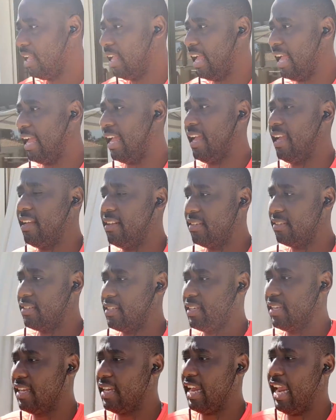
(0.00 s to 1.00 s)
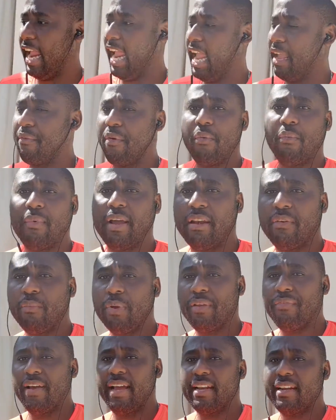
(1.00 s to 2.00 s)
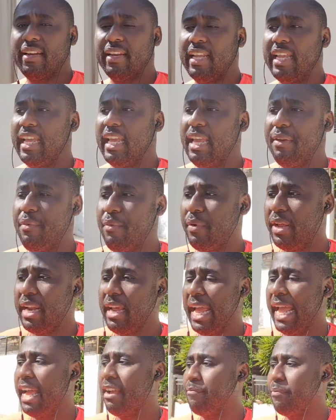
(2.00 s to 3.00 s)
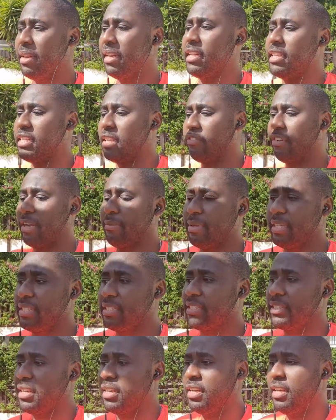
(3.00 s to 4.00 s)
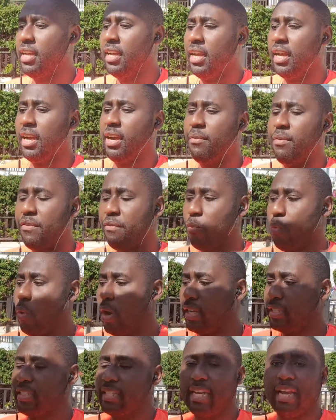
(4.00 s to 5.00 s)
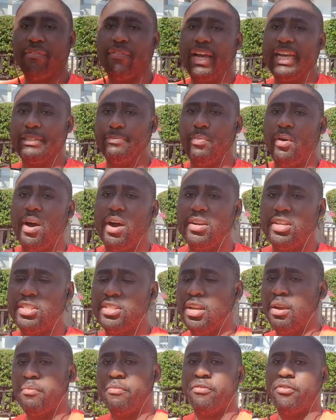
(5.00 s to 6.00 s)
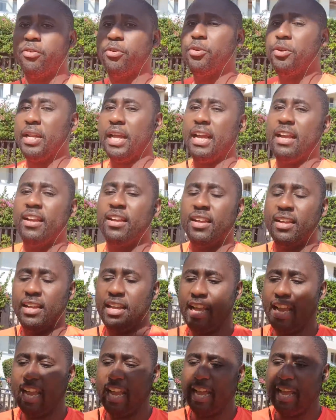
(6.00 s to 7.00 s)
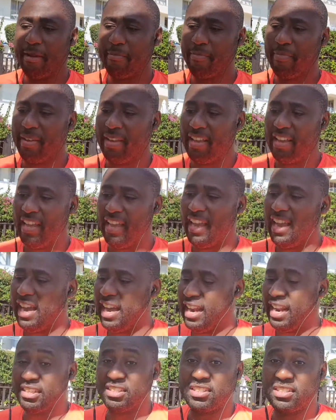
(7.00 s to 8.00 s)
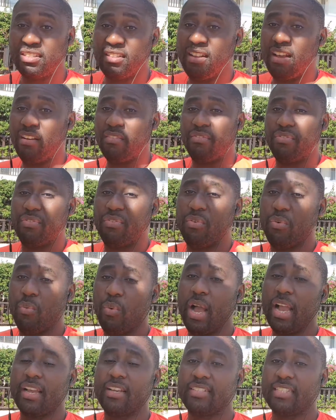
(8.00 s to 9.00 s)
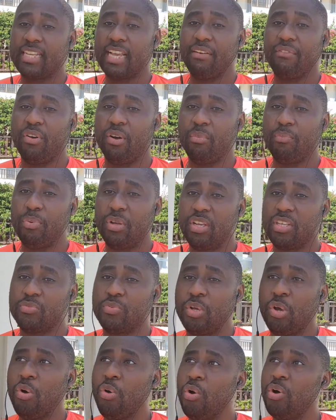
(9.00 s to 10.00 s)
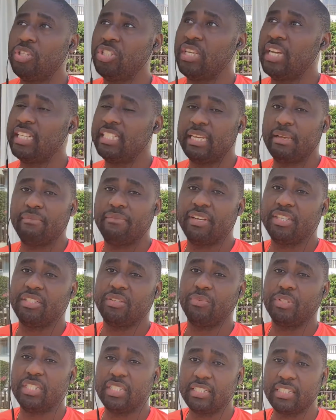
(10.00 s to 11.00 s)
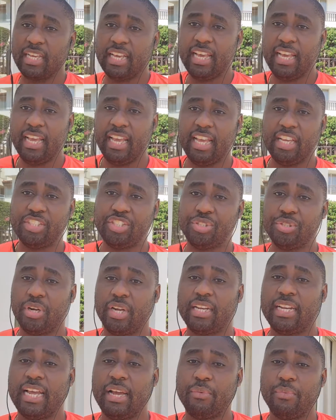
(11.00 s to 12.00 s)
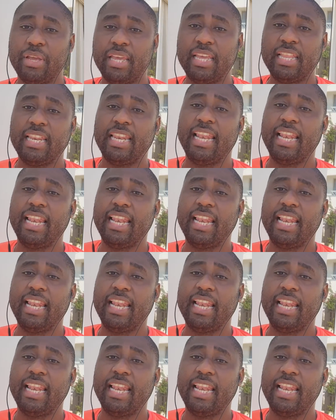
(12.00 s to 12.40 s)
and even when there have been disagreements, we've worked together as partners, come through that. And I just love working together because we all share the same vision, which is ensuring that we